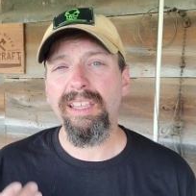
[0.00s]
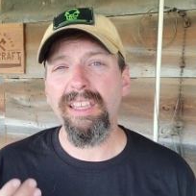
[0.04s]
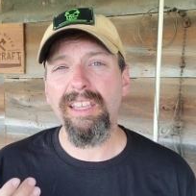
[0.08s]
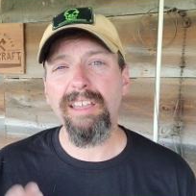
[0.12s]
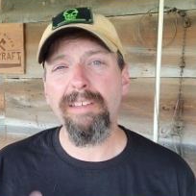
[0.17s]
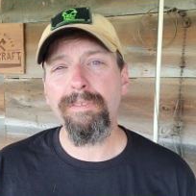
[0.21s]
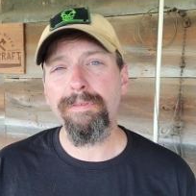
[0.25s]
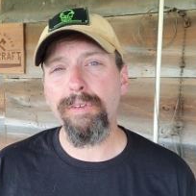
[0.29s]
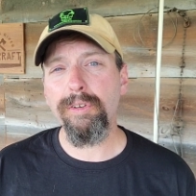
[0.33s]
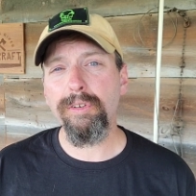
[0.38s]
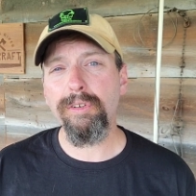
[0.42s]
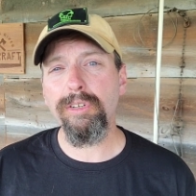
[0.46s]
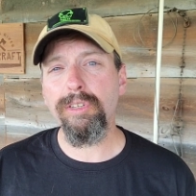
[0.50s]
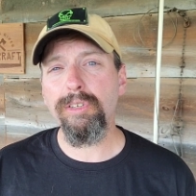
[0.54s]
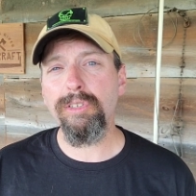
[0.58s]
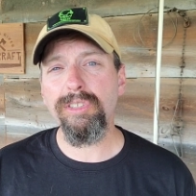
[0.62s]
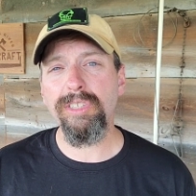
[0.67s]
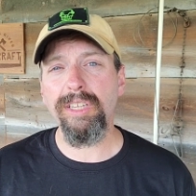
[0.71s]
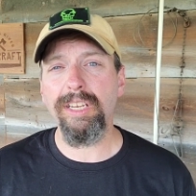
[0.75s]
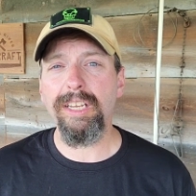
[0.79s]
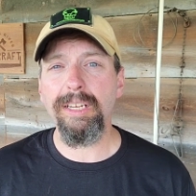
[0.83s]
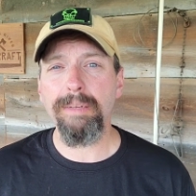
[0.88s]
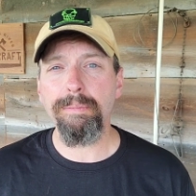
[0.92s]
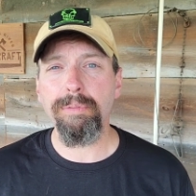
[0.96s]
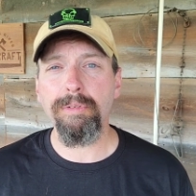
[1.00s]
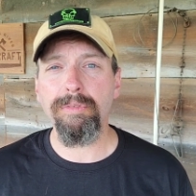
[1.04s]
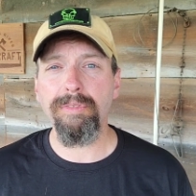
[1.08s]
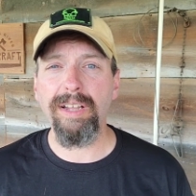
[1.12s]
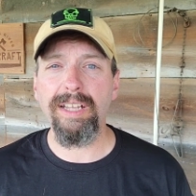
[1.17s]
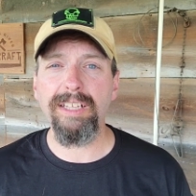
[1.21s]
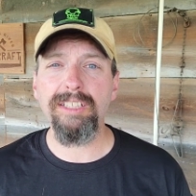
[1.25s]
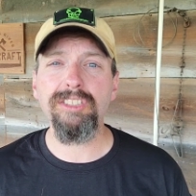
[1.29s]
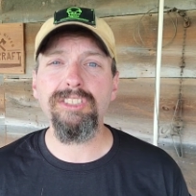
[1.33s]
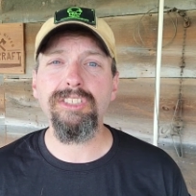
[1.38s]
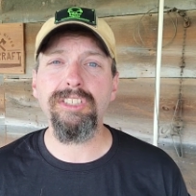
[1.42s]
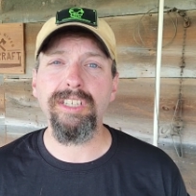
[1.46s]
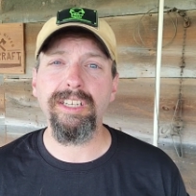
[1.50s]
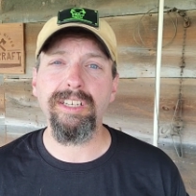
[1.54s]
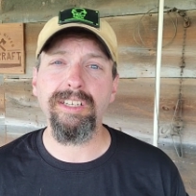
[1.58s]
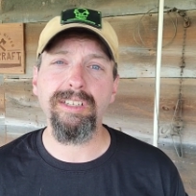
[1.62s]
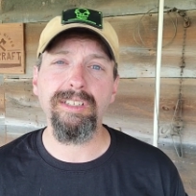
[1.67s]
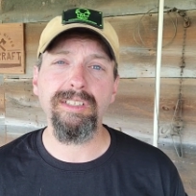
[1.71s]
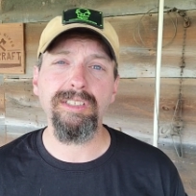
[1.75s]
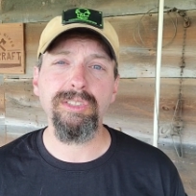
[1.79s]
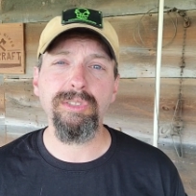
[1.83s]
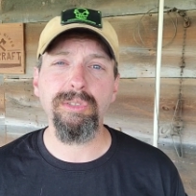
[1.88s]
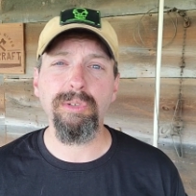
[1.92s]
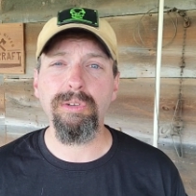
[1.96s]
If you're using improvised
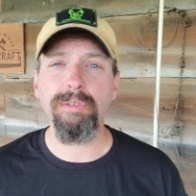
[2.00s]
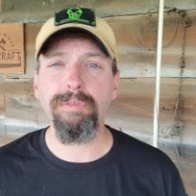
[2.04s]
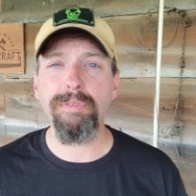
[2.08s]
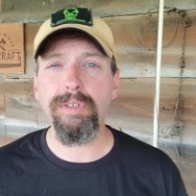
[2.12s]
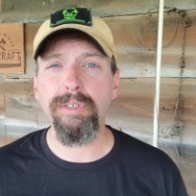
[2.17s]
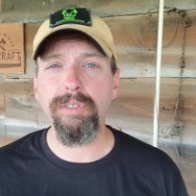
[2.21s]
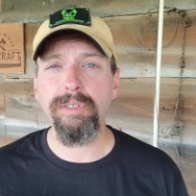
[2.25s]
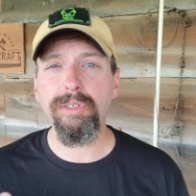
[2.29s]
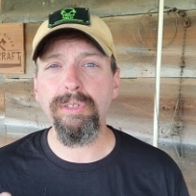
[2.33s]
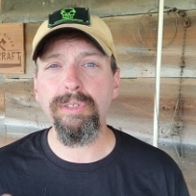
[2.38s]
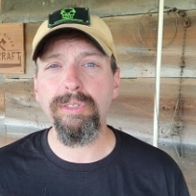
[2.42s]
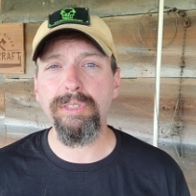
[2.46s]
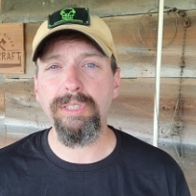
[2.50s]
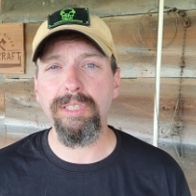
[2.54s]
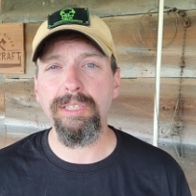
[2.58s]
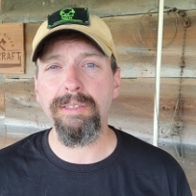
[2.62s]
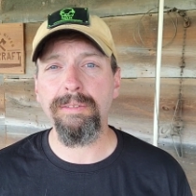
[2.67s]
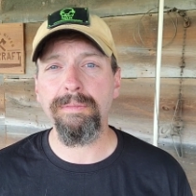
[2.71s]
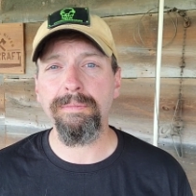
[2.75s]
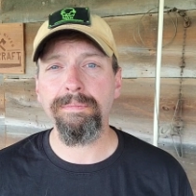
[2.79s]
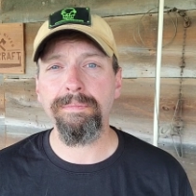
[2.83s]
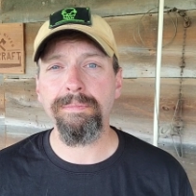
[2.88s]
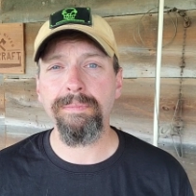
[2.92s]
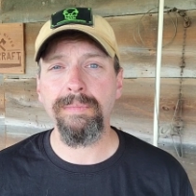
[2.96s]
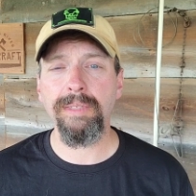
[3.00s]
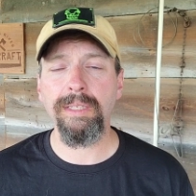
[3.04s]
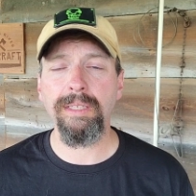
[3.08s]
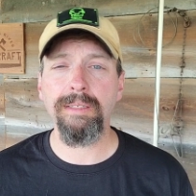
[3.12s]
snare, so if you're using